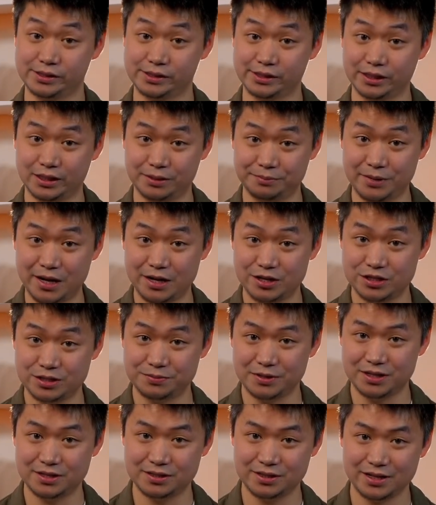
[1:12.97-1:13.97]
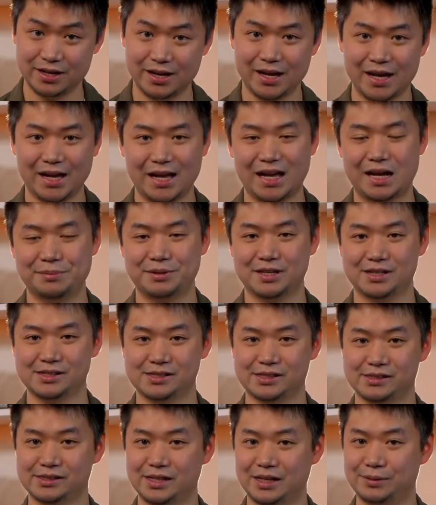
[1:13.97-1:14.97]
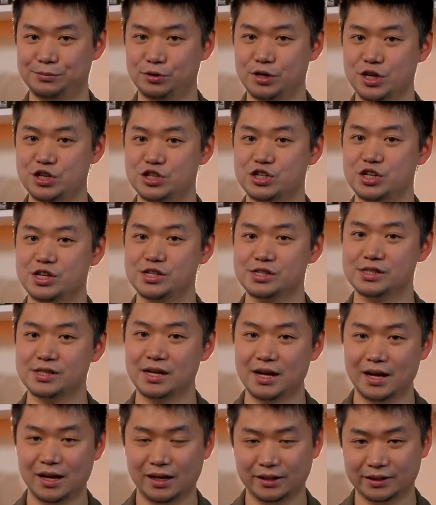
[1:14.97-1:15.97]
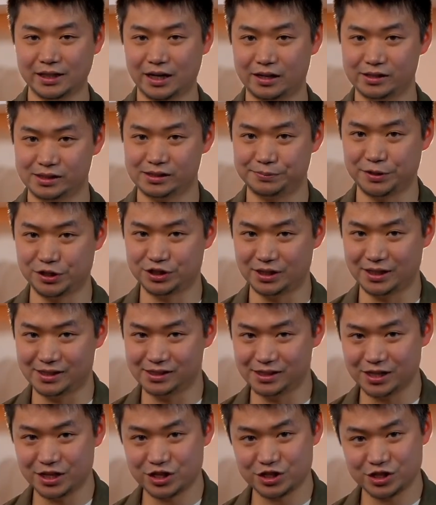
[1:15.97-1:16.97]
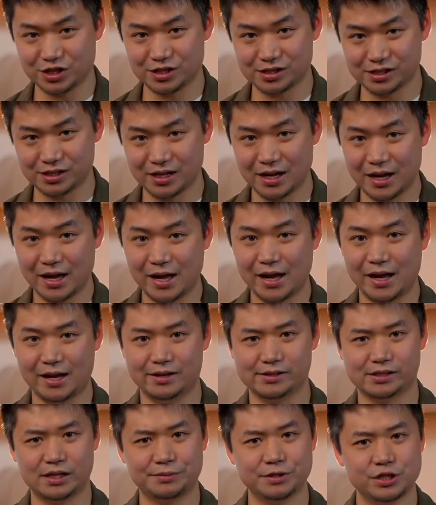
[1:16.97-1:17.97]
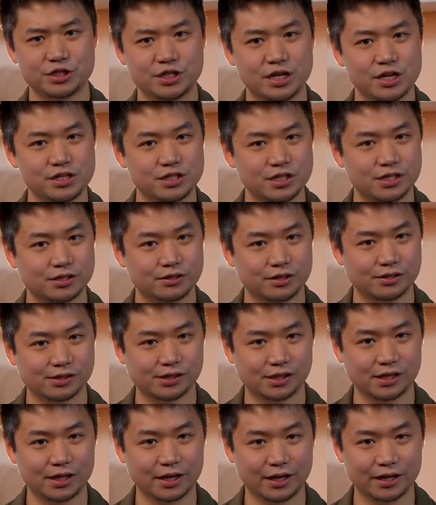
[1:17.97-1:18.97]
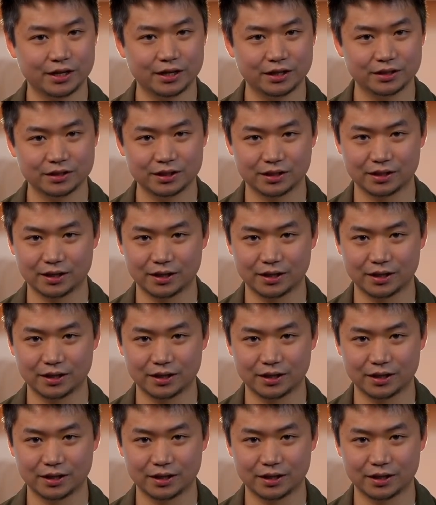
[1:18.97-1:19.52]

City management, happiness and celebrations, town specializations, and some of the changes you'll see here today.